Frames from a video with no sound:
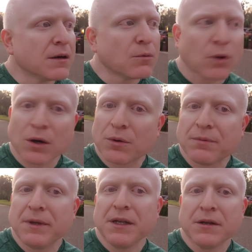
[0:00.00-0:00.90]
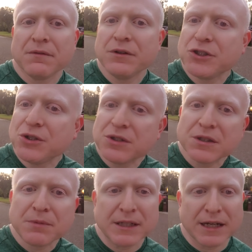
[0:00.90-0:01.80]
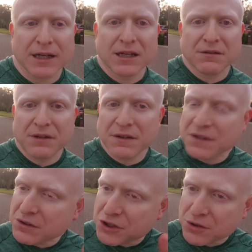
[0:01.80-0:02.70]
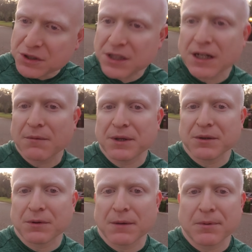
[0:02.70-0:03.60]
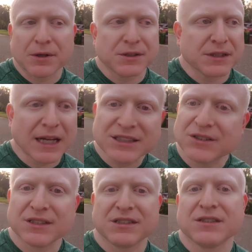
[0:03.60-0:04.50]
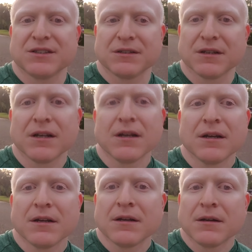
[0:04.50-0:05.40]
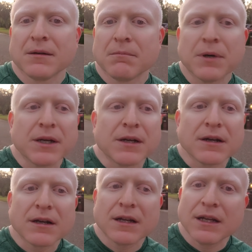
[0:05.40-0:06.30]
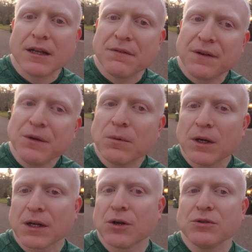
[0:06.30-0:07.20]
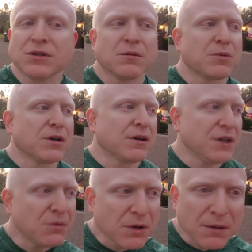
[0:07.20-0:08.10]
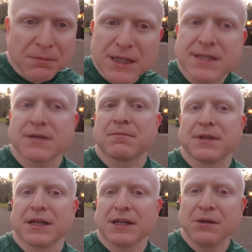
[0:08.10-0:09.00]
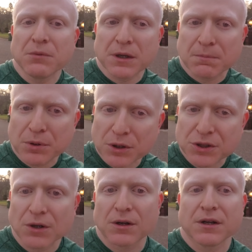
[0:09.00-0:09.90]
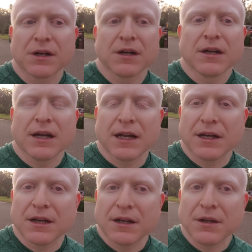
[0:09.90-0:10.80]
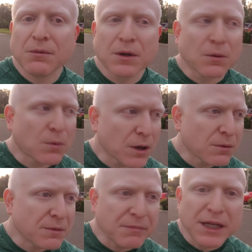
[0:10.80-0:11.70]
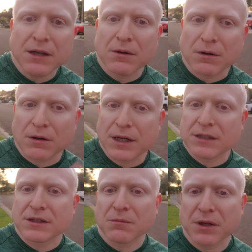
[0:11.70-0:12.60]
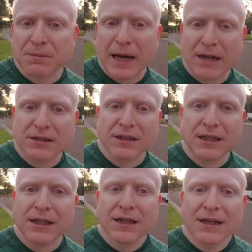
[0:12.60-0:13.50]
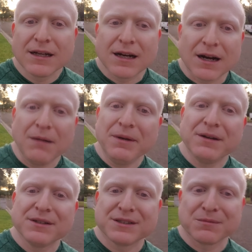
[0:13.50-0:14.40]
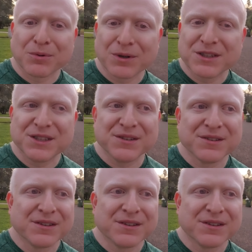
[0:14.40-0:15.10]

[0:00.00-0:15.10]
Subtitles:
work with me, if you choose to be negative, if you choose to not be the right person, that's your decision. But if you want to go somewhere and you want to be something and you want to push hard and you want to work with me or in some capacity, I'm here to support you.